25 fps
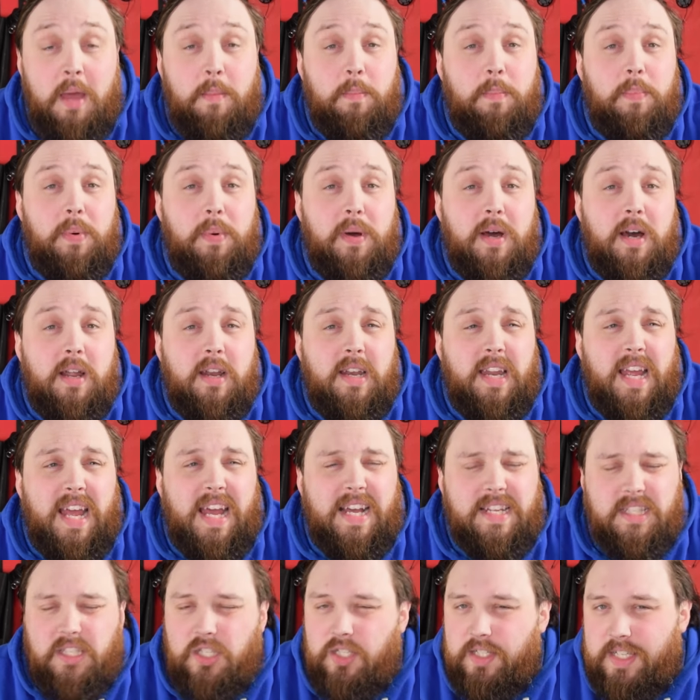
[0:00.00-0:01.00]
But
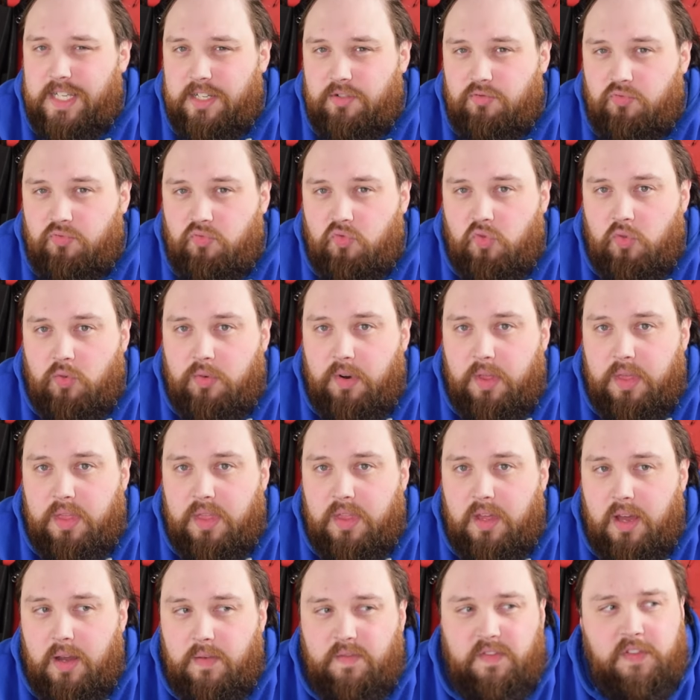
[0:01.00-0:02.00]
as a general rule of
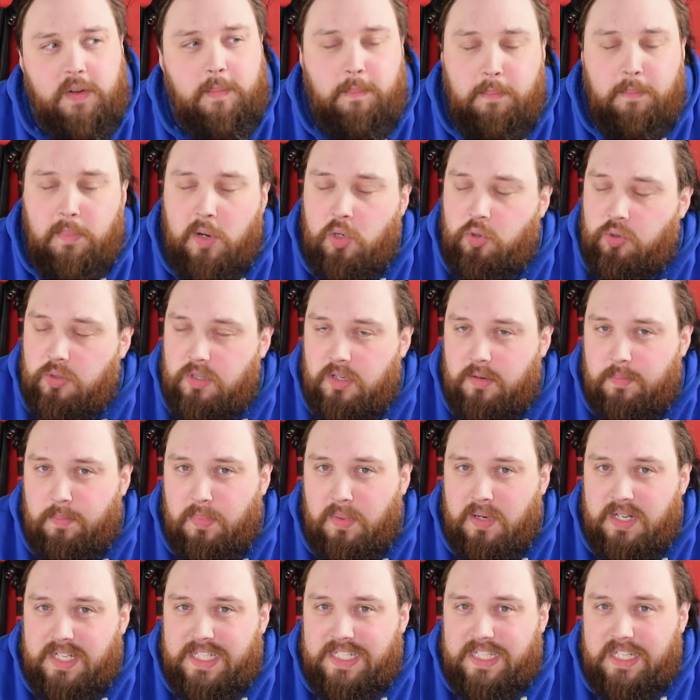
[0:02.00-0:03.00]
thumb, for most of
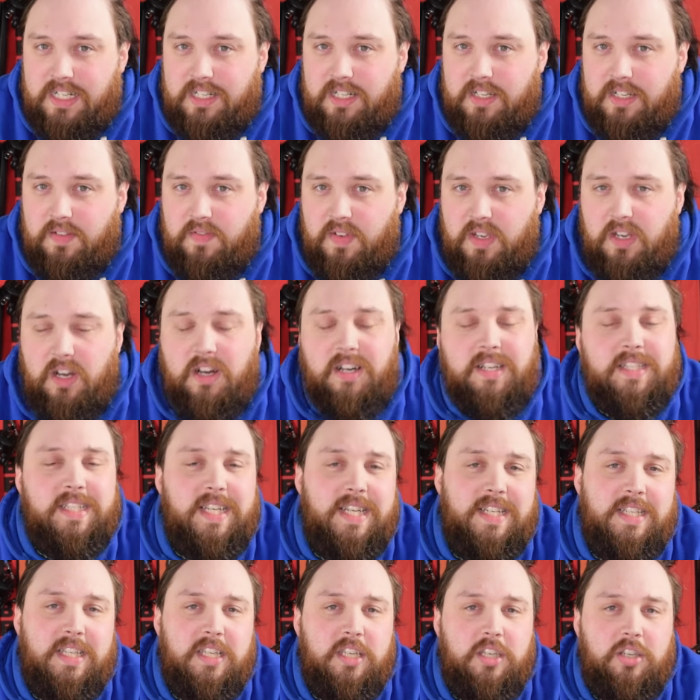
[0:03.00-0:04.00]
my diving, I
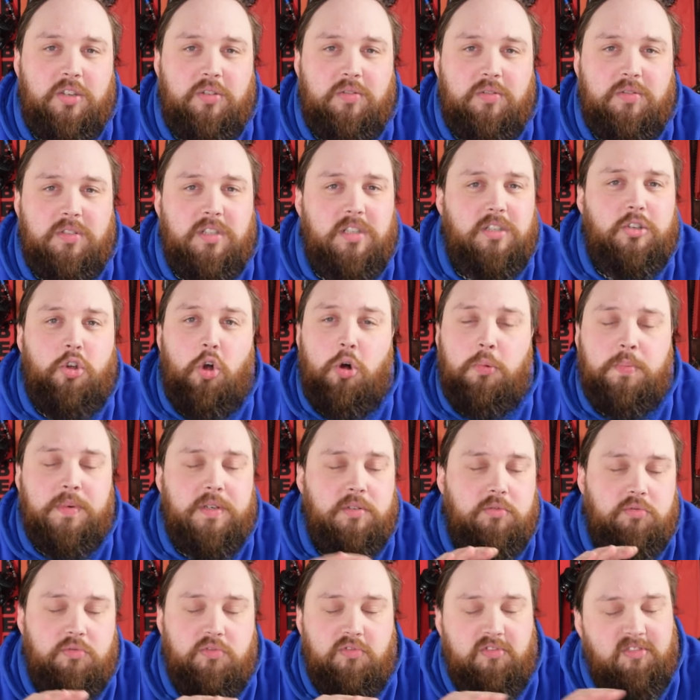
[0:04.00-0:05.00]
tend to use just
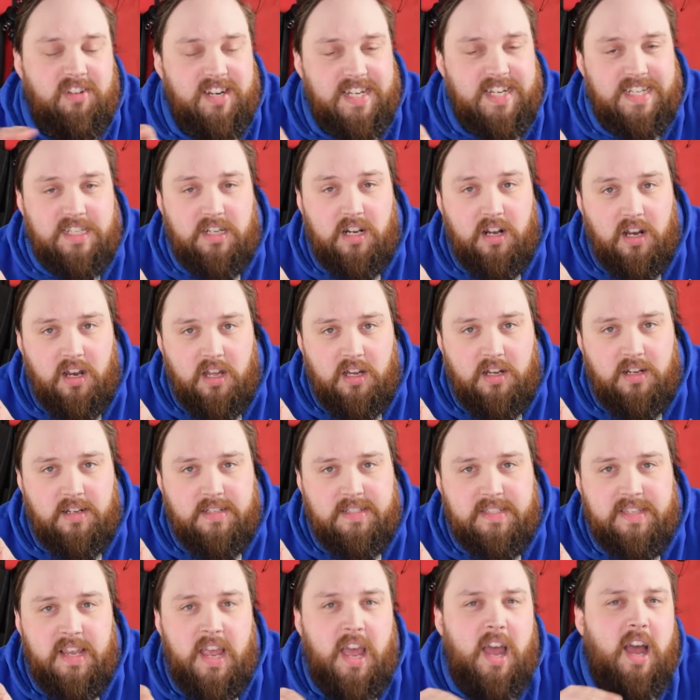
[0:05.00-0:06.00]
optical grade
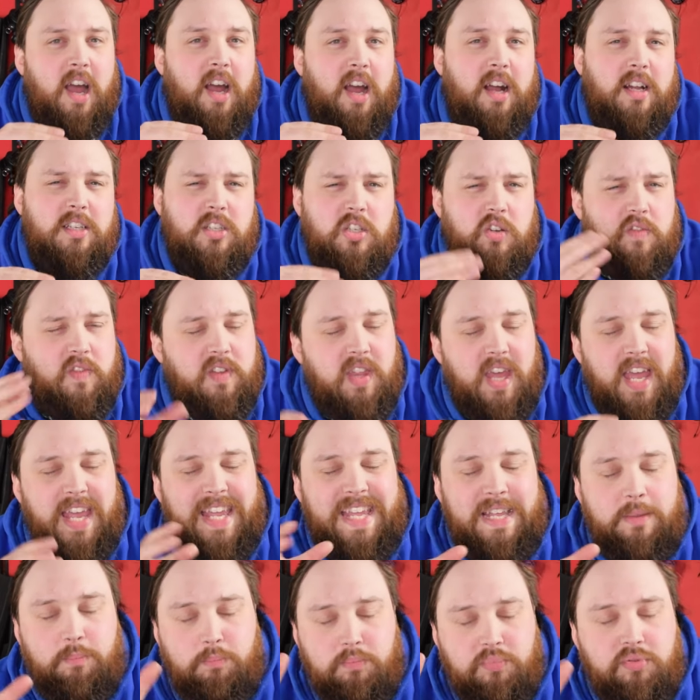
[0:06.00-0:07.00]
glass, just for that
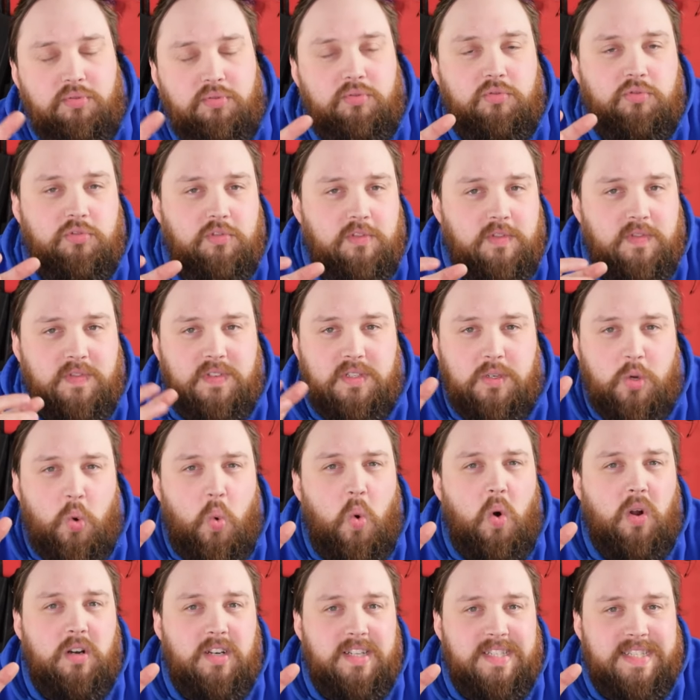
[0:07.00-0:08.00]
improved
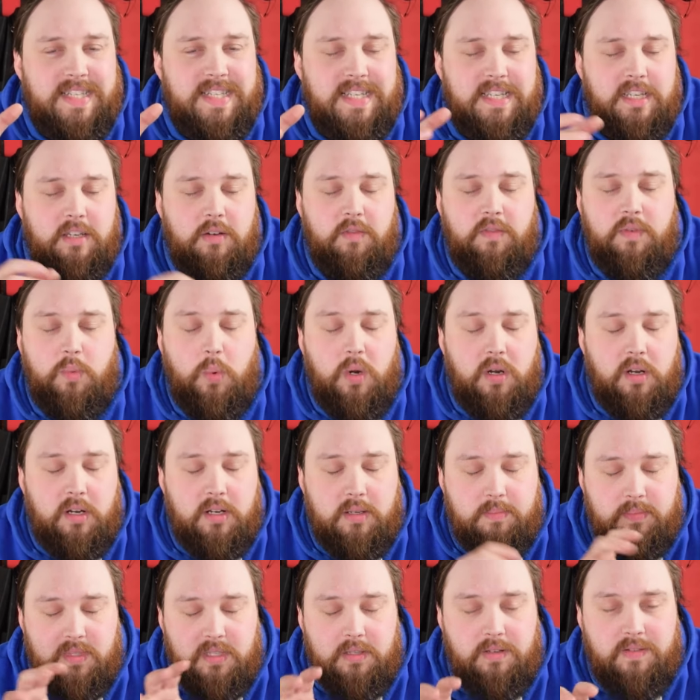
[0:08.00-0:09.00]
quality of what
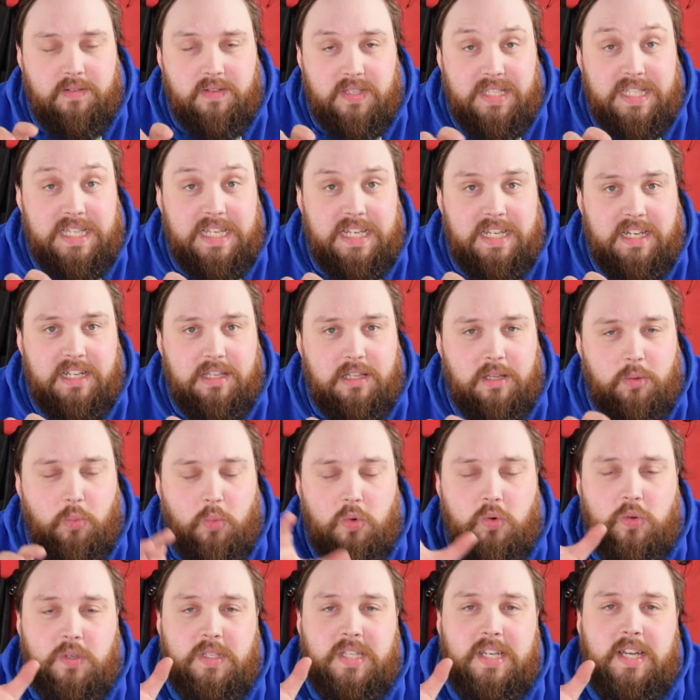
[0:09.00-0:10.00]
I'm sort of seeing in the
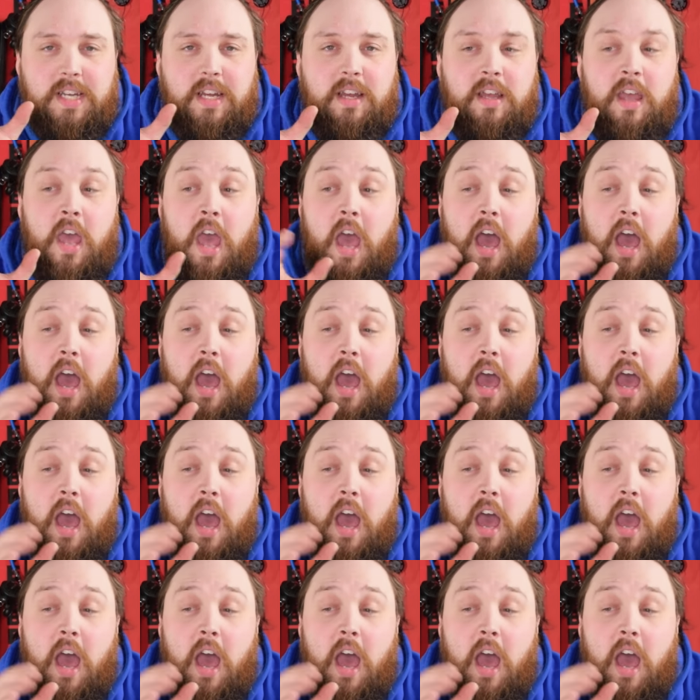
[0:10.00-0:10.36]
water.